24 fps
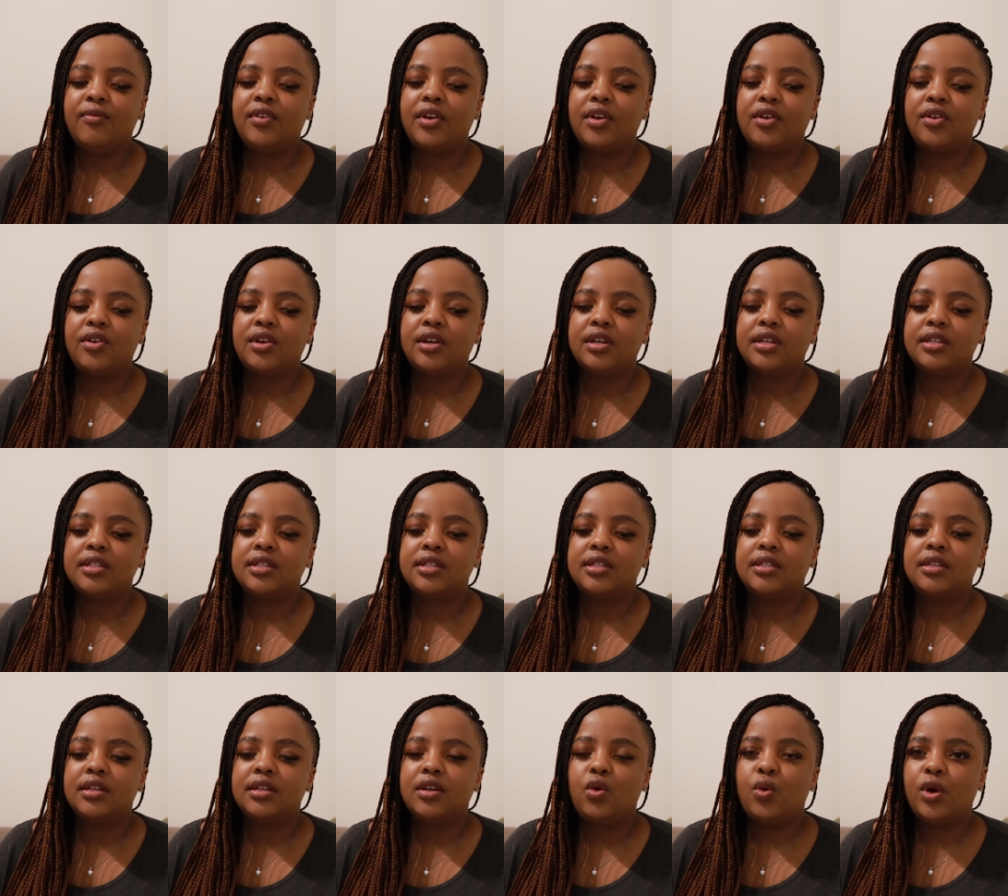
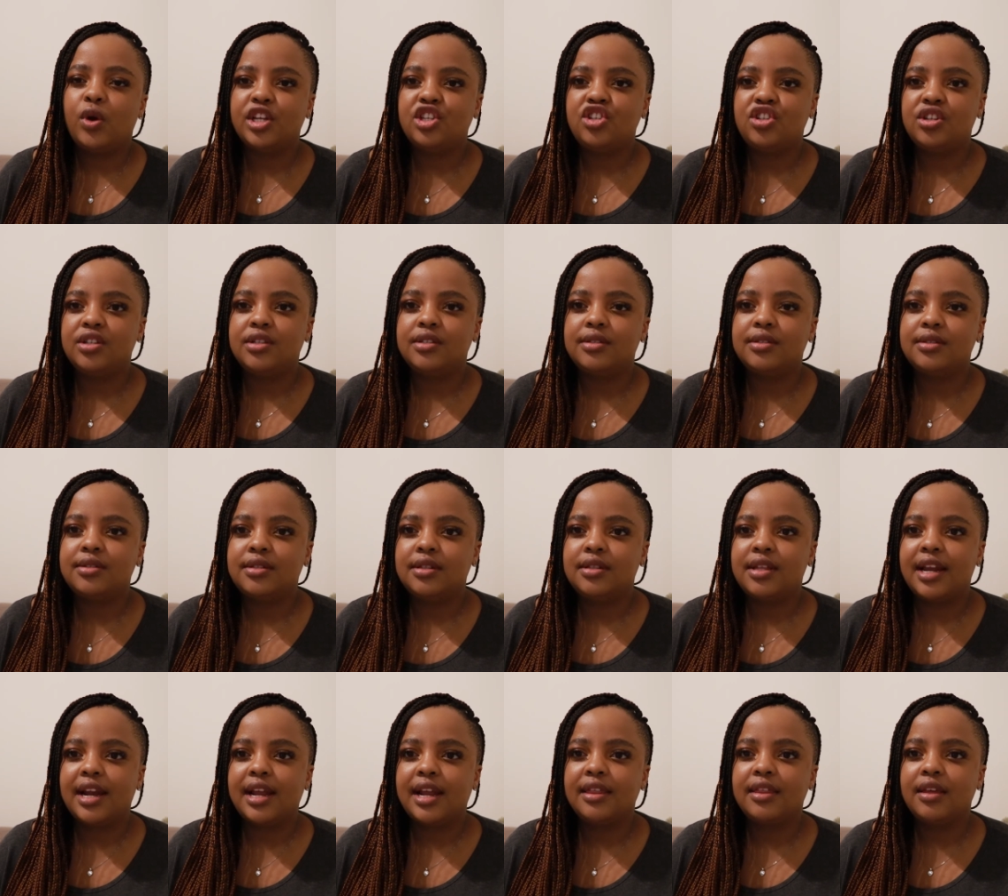various questions
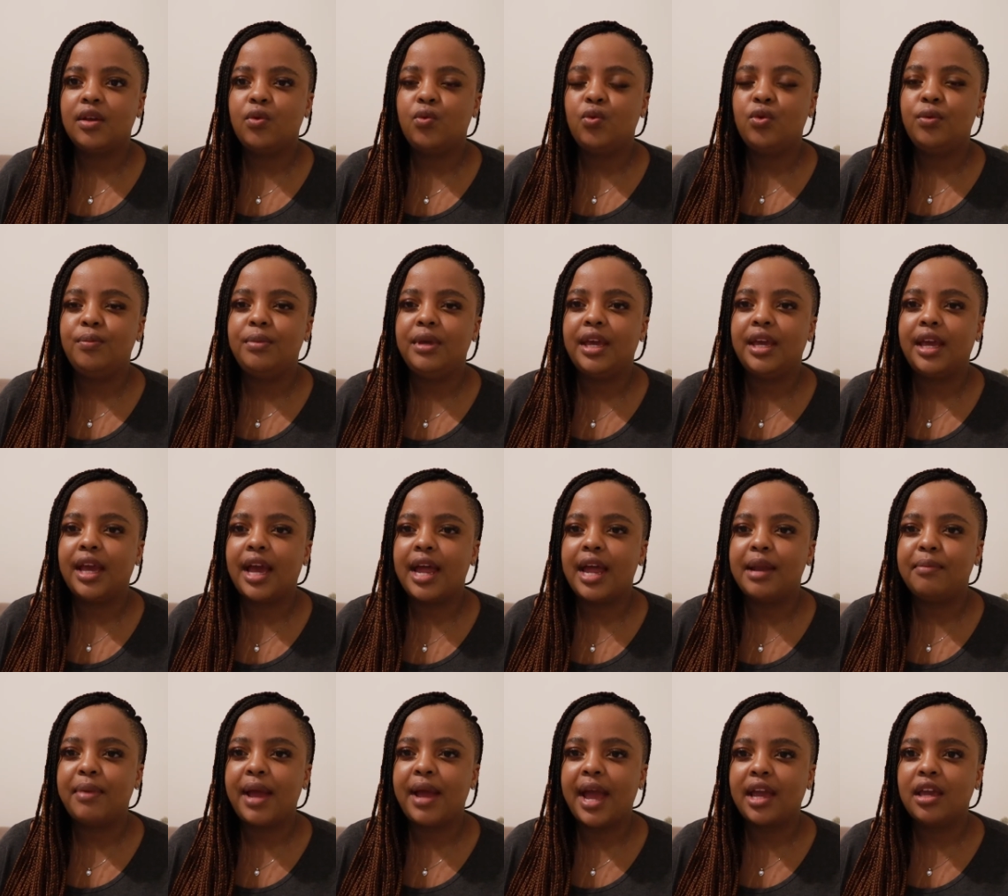that I think we'll be
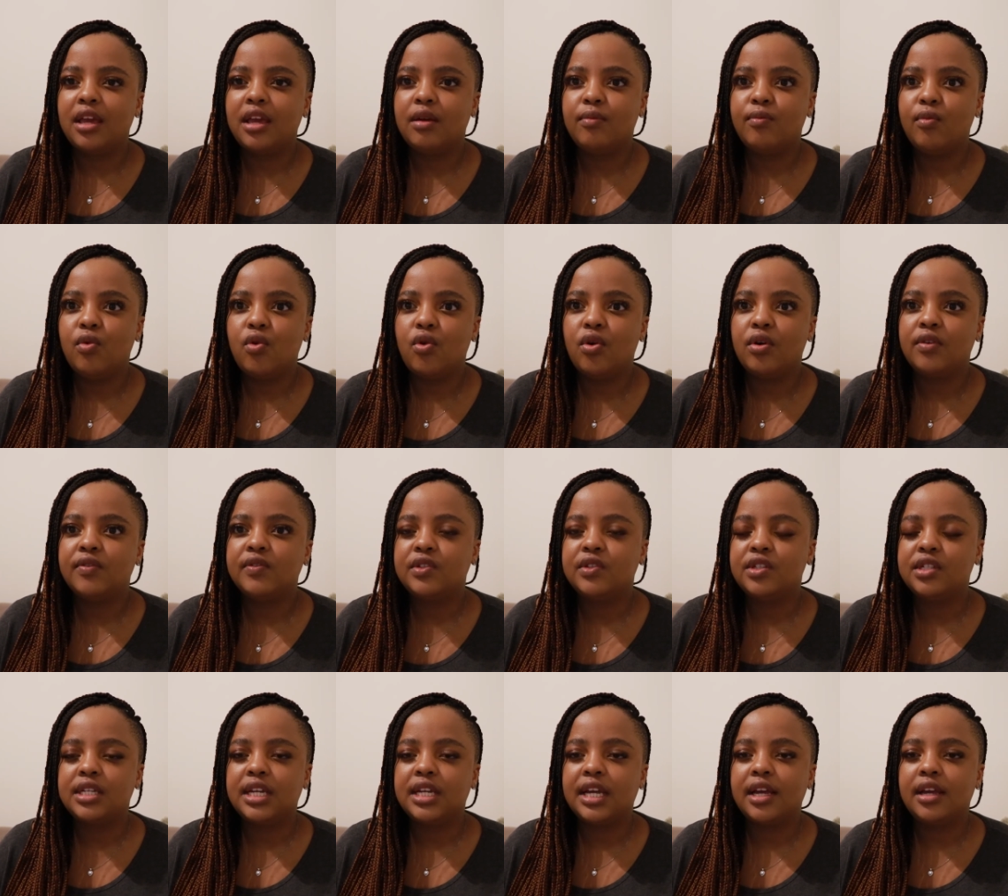unpacking more of
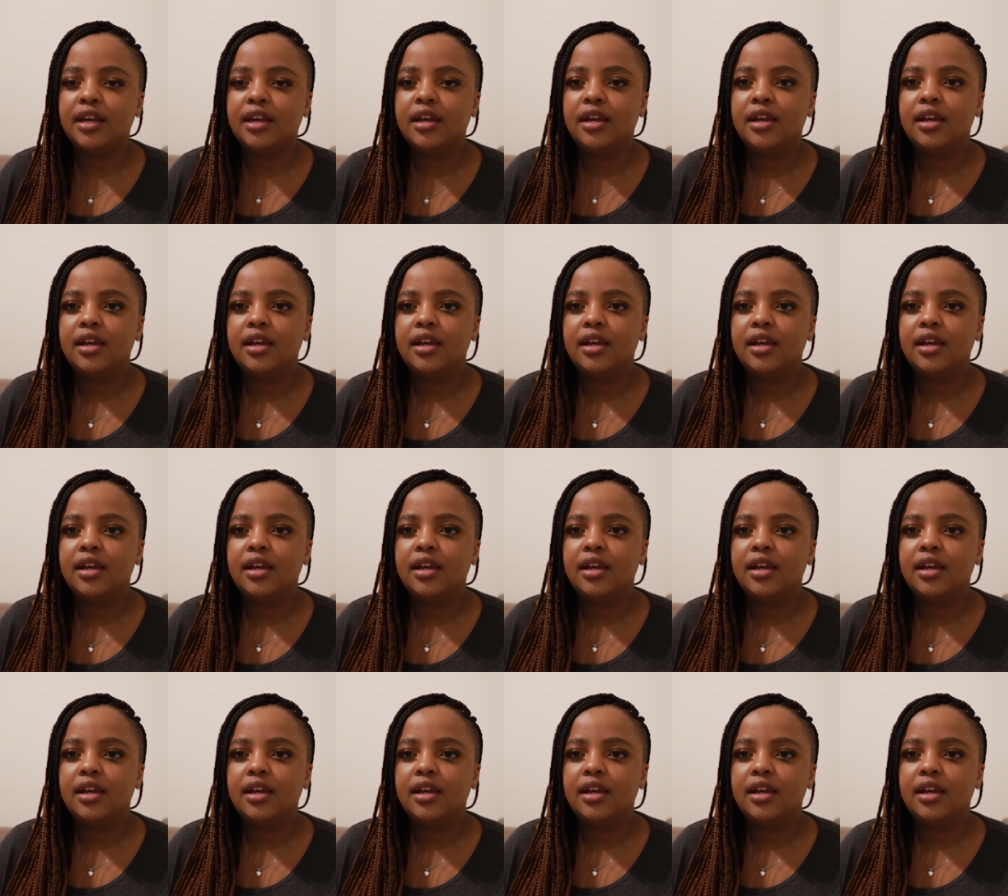today.